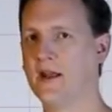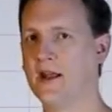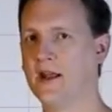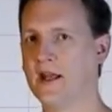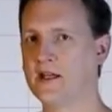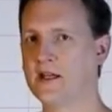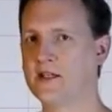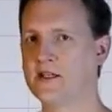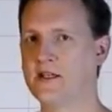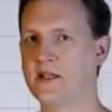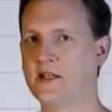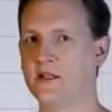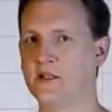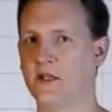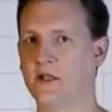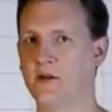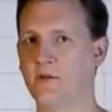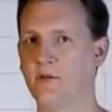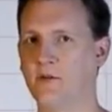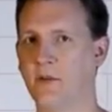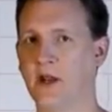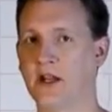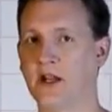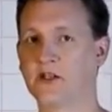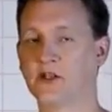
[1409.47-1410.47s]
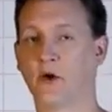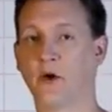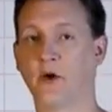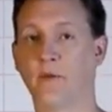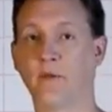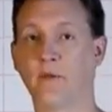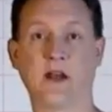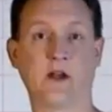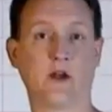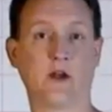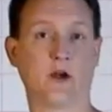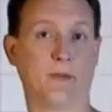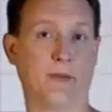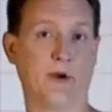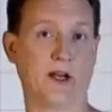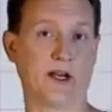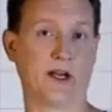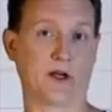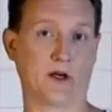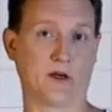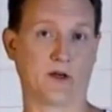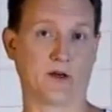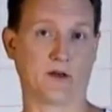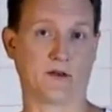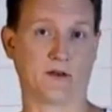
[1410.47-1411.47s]
next digit makes our remainder
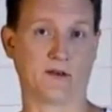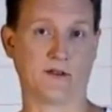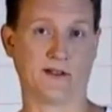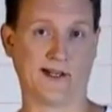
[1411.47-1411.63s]
bigger.